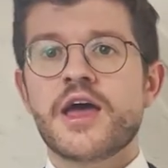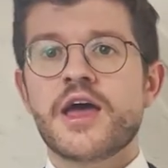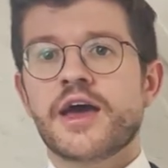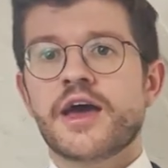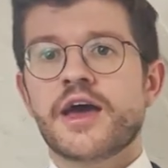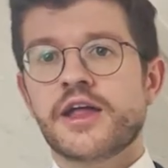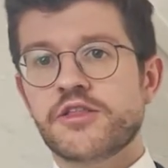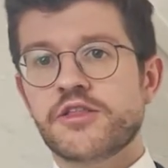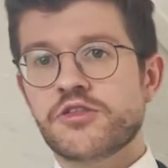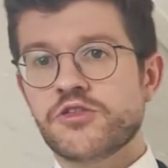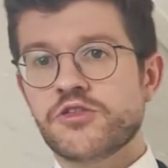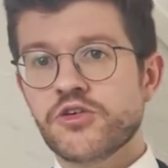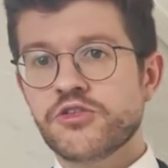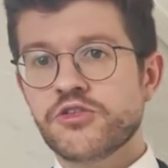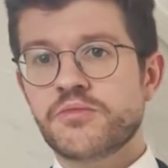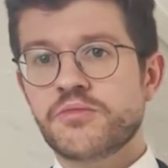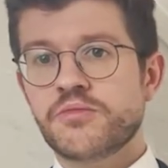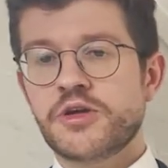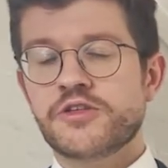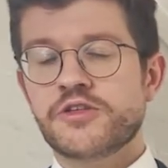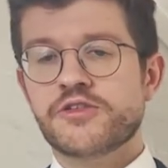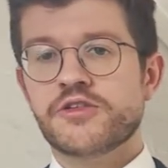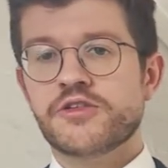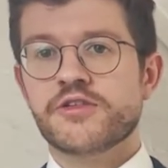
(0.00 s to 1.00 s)
and
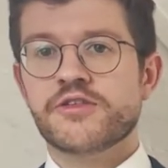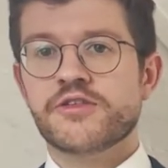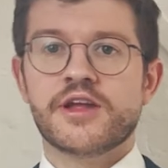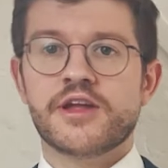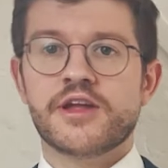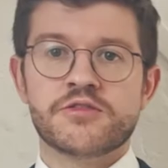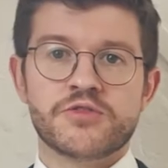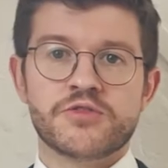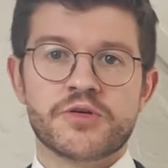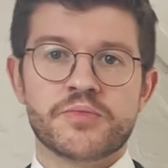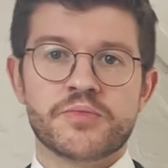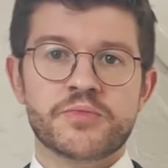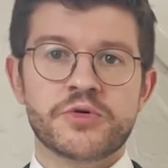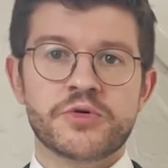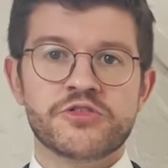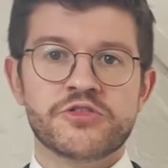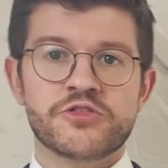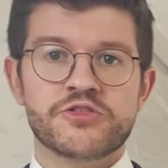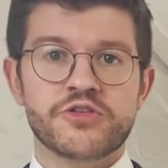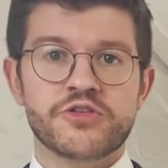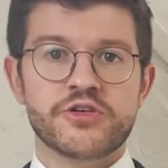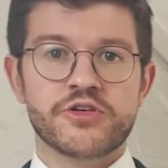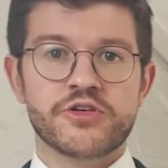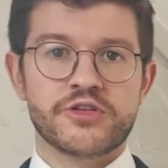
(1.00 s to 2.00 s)
dosimeters that were
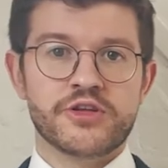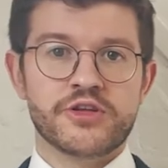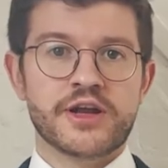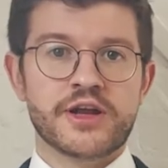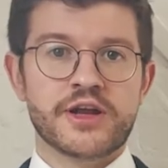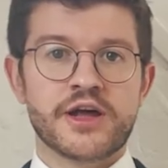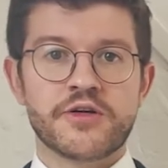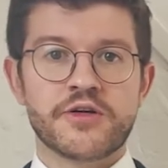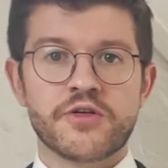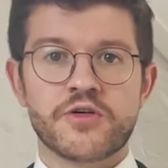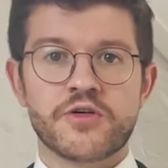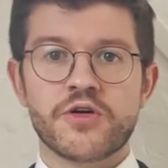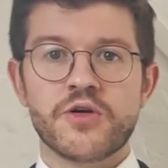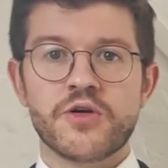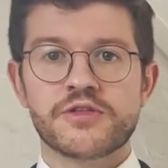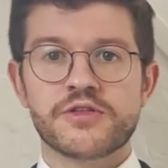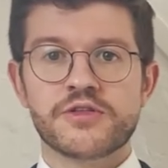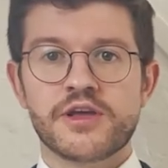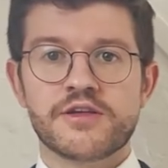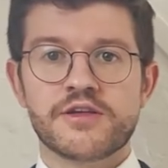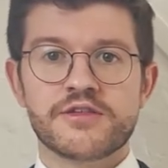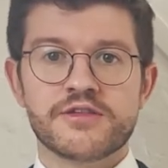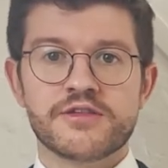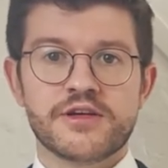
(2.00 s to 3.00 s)
punched on the
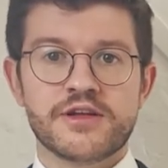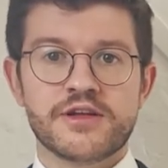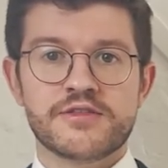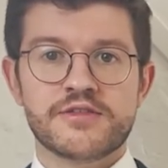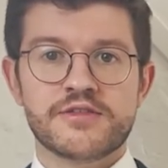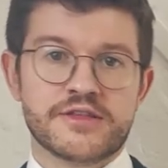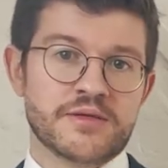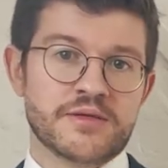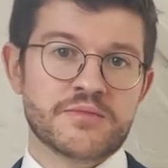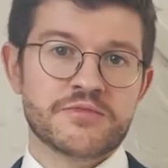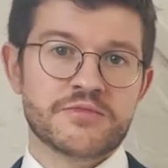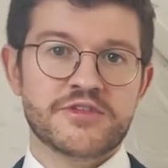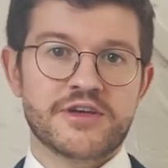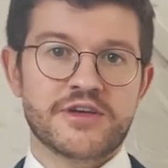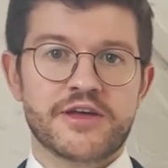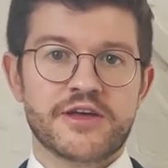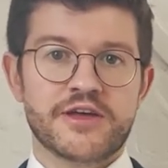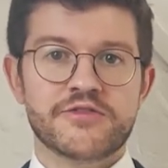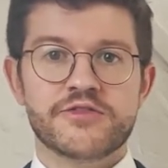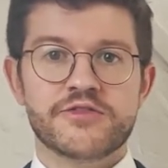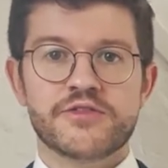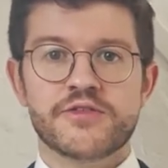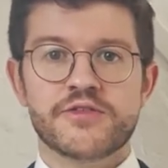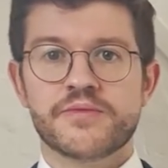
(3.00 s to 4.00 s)
nanocoatings
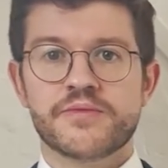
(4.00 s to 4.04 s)
themselves.